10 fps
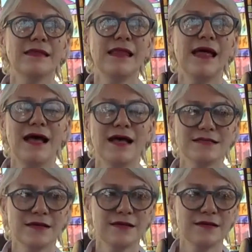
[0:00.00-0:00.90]
that
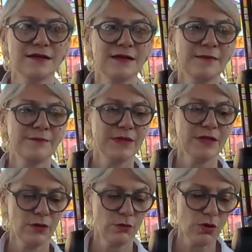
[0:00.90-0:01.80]
as a, you
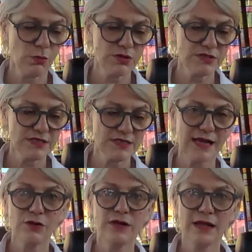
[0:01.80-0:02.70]
know, what does
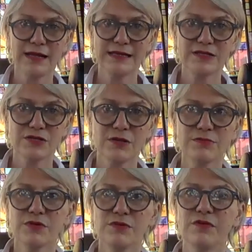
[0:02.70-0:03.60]
that look like in
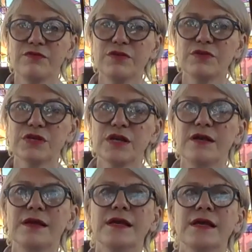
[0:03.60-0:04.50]
terms of a future?
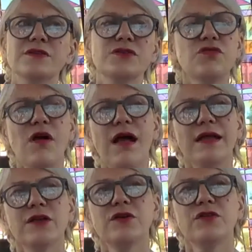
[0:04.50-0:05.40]
So
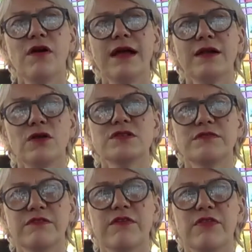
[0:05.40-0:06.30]
trying lots of
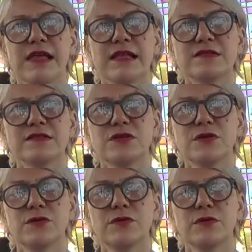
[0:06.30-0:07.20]
different things
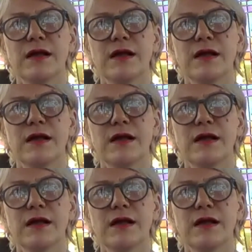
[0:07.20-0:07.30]
to